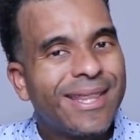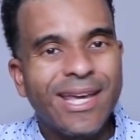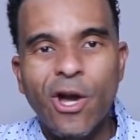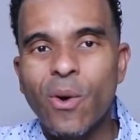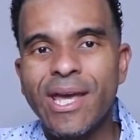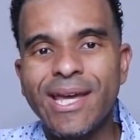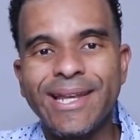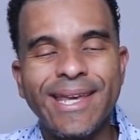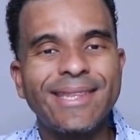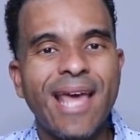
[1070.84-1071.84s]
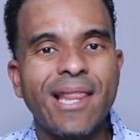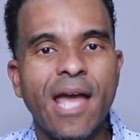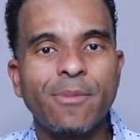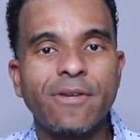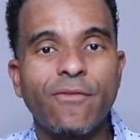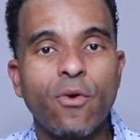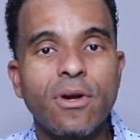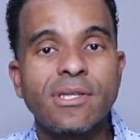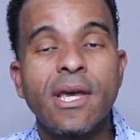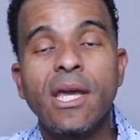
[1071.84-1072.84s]
then go ahead and hit that like button
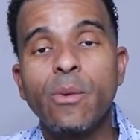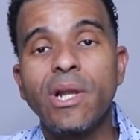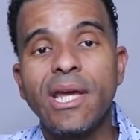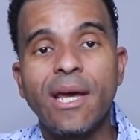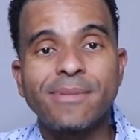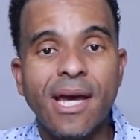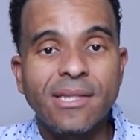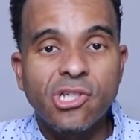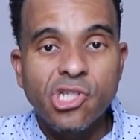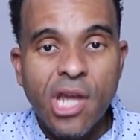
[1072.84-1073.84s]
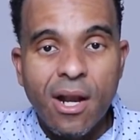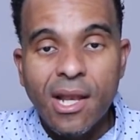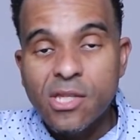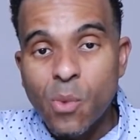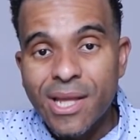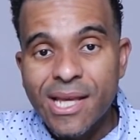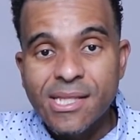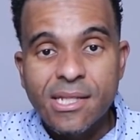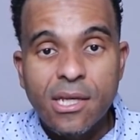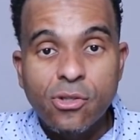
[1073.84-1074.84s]
for us. It really helps out this channel as well
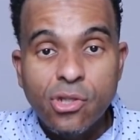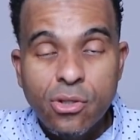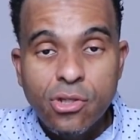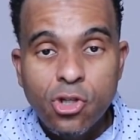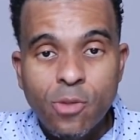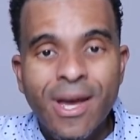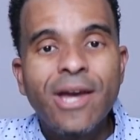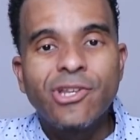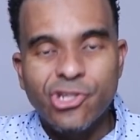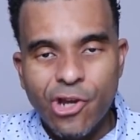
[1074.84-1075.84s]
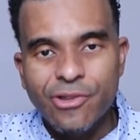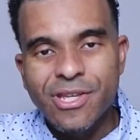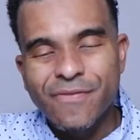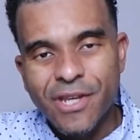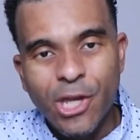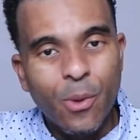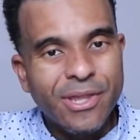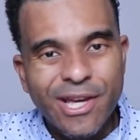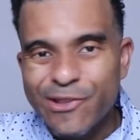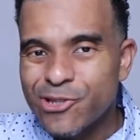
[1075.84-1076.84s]
as it tells YouTube to share this video
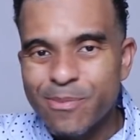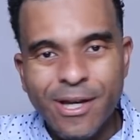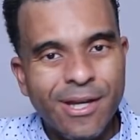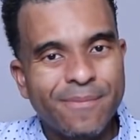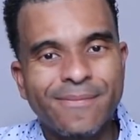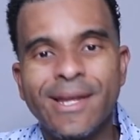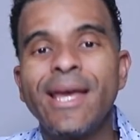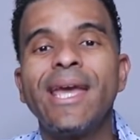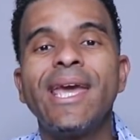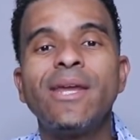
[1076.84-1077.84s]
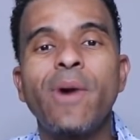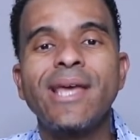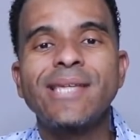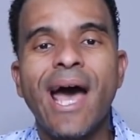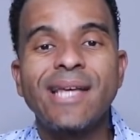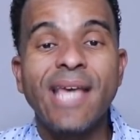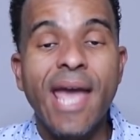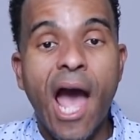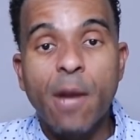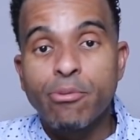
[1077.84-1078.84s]
with others. But anyways, guys,
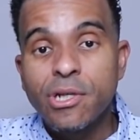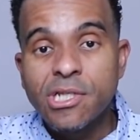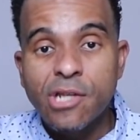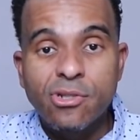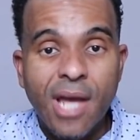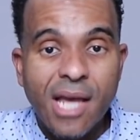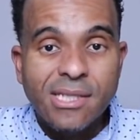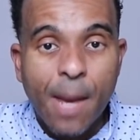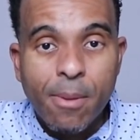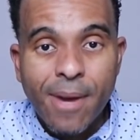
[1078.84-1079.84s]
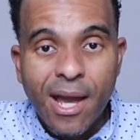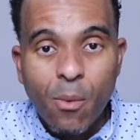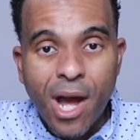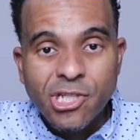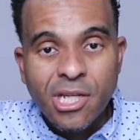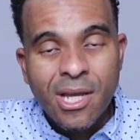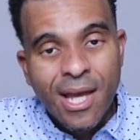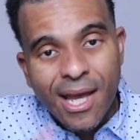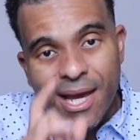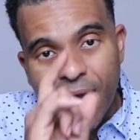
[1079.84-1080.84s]
hey, I appreciate you guys stopping by and watching
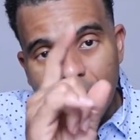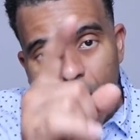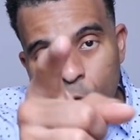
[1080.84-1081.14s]
and I